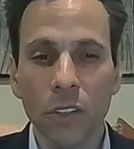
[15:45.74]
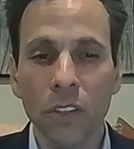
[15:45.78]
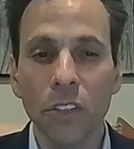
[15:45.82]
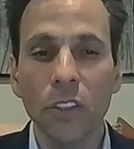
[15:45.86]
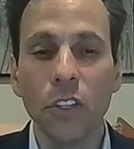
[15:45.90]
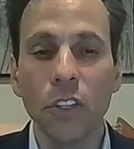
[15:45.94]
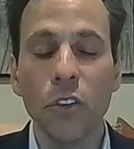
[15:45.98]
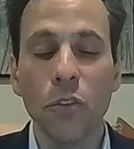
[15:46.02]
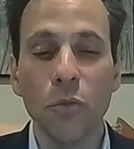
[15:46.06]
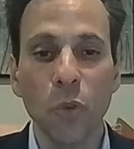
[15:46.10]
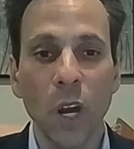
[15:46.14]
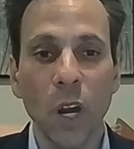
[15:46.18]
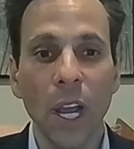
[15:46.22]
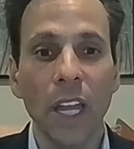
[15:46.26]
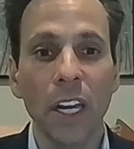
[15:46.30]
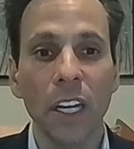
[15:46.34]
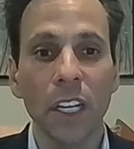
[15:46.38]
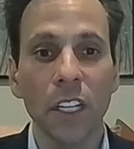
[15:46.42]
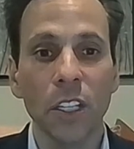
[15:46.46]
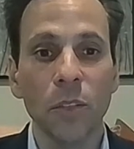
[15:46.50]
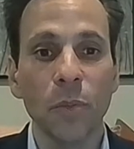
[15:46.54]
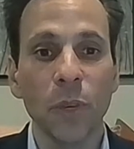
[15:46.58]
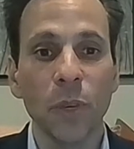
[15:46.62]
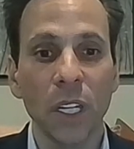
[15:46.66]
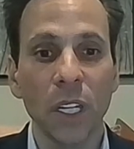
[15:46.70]
new
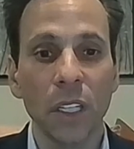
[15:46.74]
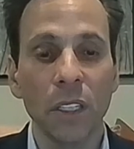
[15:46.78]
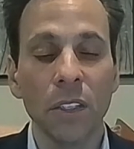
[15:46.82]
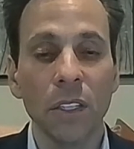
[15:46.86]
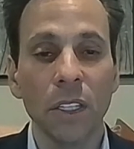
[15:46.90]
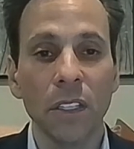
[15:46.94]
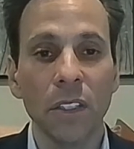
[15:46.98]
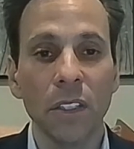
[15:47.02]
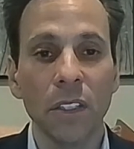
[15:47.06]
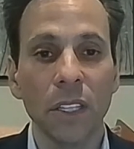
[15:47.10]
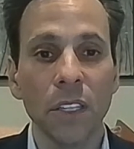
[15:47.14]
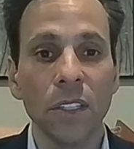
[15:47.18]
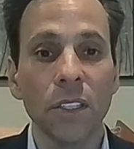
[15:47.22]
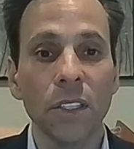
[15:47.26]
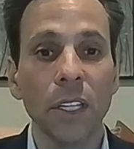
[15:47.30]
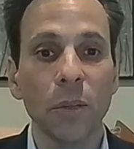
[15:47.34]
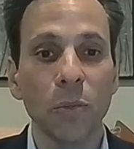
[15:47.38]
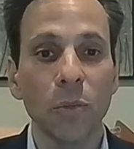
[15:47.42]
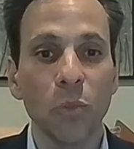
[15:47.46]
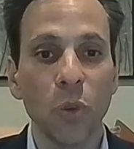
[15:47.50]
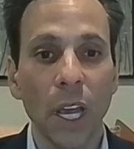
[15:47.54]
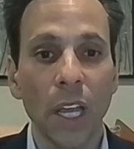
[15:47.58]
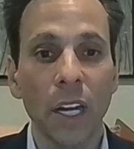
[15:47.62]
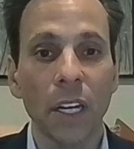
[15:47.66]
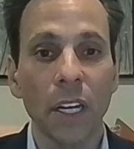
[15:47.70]
products, but it's
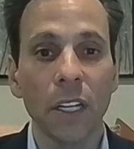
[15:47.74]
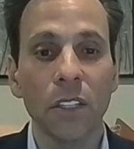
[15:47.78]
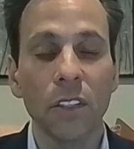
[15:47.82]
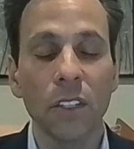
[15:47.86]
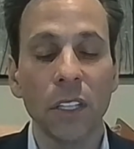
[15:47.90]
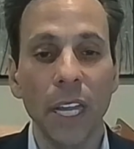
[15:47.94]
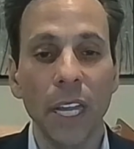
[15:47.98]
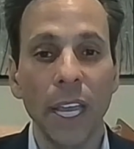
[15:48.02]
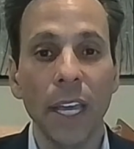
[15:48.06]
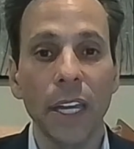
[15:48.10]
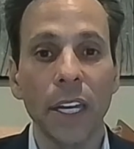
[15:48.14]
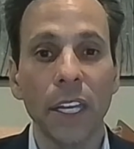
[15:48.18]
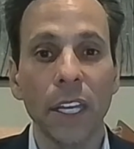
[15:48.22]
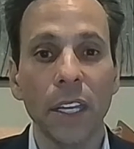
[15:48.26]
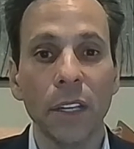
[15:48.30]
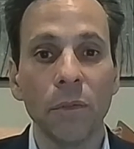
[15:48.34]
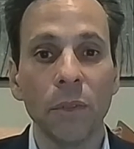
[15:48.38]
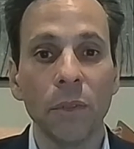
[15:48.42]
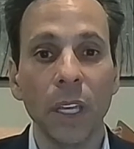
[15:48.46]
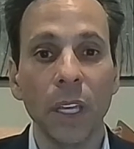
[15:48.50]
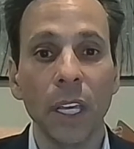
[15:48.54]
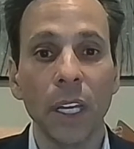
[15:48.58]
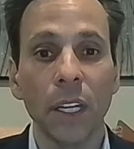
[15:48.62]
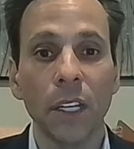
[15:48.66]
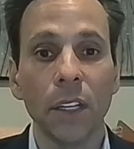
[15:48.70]
existing products, and how do you
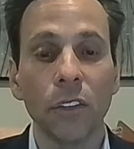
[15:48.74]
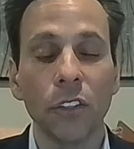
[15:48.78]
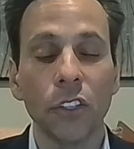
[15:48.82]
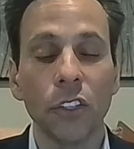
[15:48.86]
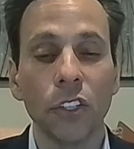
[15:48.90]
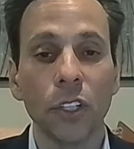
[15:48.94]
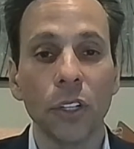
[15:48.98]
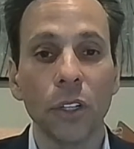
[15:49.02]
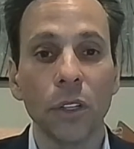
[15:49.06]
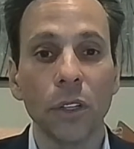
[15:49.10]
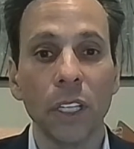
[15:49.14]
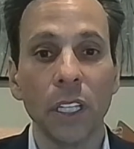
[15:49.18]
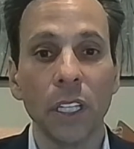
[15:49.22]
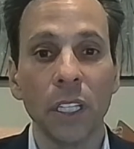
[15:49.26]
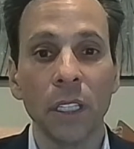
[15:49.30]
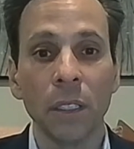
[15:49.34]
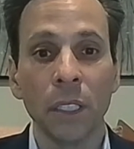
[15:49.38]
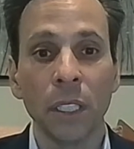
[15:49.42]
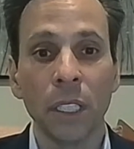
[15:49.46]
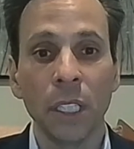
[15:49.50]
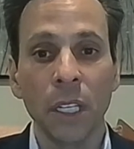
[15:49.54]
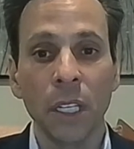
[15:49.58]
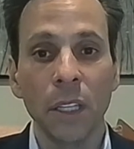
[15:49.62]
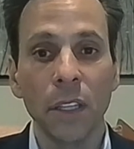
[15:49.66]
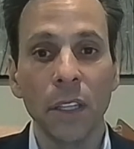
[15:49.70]
ensure
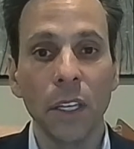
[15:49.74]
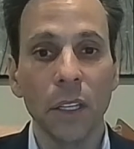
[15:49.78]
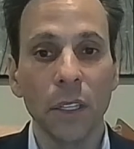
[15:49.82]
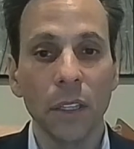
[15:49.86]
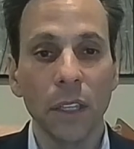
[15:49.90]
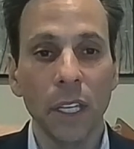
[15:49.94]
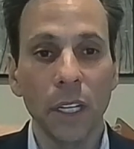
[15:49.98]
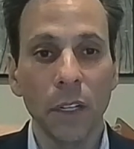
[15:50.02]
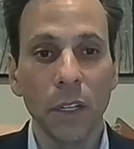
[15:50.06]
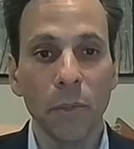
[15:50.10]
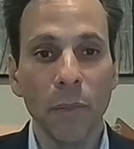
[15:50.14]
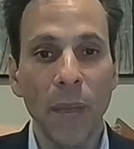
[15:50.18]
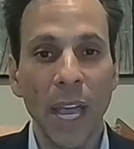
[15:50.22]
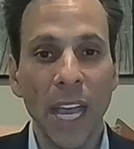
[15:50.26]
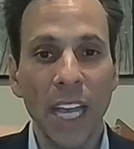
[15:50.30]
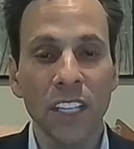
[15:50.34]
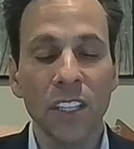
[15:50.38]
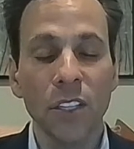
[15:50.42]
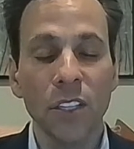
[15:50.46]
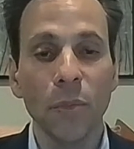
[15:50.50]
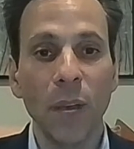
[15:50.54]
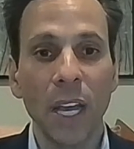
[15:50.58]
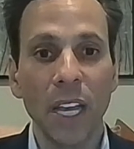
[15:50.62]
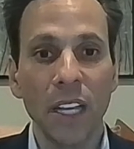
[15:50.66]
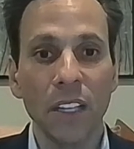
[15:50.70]
that they're
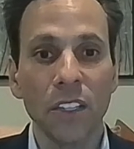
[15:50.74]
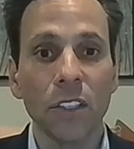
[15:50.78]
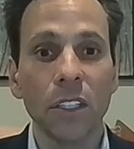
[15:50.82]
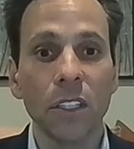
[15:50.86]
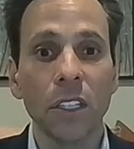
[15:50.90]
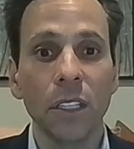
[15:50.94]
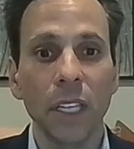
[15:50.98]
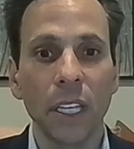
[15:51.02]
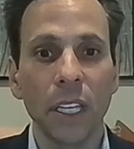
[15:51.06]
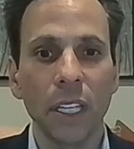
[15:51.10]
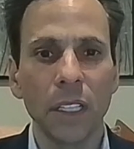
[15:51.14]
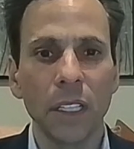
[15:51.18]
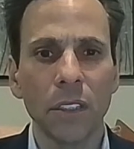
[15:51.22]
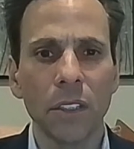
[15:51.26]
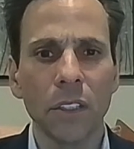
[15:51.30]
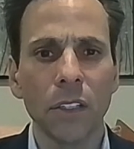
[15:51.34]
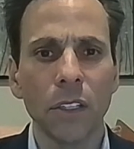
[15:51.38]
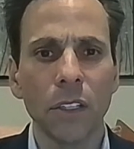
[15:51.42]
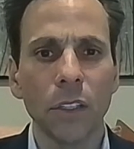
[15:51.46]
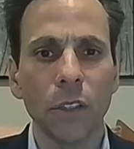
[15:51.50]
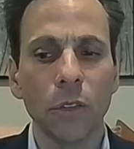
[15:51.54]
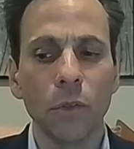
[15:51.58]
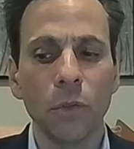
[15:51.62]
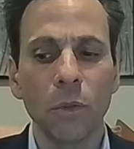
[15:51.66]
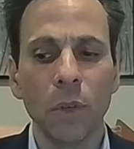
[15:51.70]
maximized? And
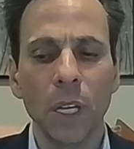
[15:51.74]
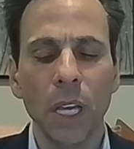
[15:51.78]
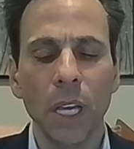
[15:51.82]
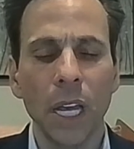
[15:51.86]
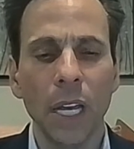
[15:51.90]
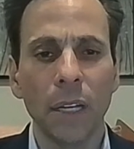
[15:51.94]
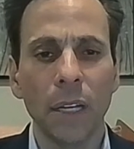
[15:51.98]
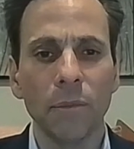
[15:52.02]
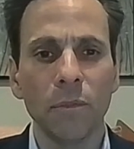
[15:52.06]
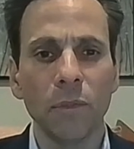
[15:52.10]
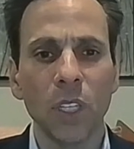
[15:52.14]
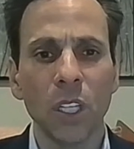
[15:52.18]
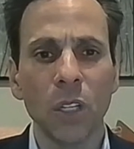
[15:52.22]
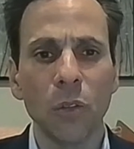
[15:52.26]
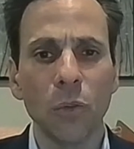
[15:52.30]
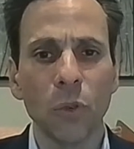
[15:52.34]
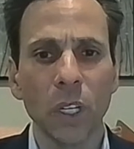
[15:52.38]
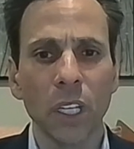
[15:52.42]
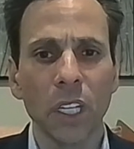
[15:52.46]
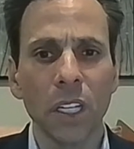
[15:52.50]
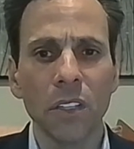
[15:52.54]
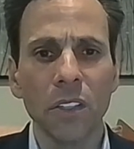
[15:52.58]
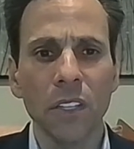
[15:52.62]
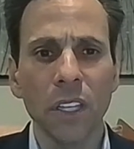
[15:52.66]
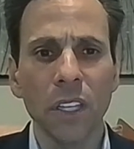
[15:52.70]
so we're
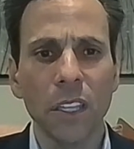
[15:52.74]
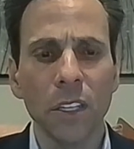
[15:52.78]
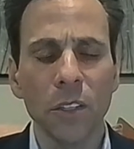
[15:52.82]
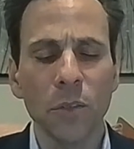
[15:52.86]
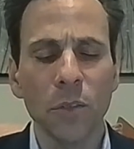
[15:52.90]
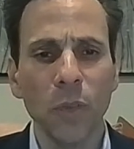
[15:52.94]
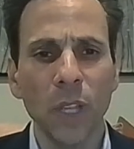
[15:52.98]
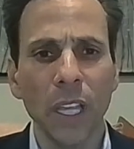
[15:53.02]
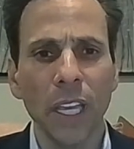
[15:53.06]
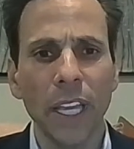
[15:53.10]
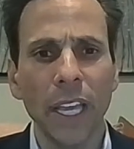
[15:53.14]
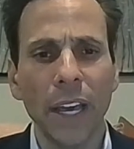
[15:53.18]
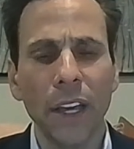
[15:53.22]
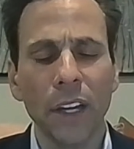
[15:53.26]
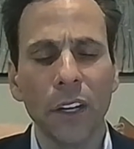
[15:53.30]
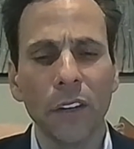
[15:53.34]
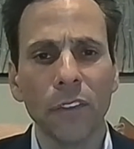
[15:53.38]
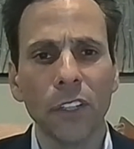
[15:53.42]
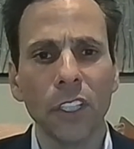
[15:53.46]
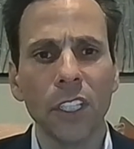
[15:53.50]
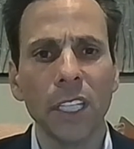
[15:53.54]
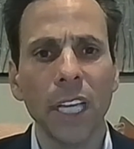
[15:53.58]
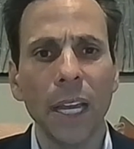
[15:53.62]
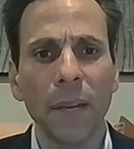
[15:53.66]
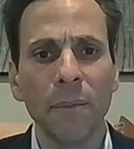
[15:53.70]
going to see this play out
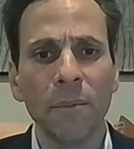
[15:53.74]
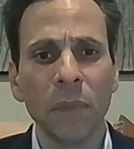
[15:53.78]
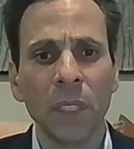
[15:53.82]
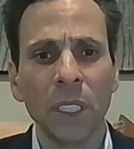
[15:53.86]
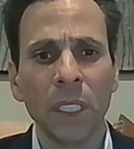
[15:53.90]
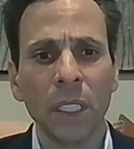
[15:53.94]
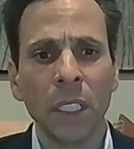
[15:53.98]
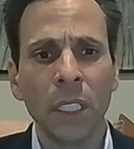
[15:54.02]
over time.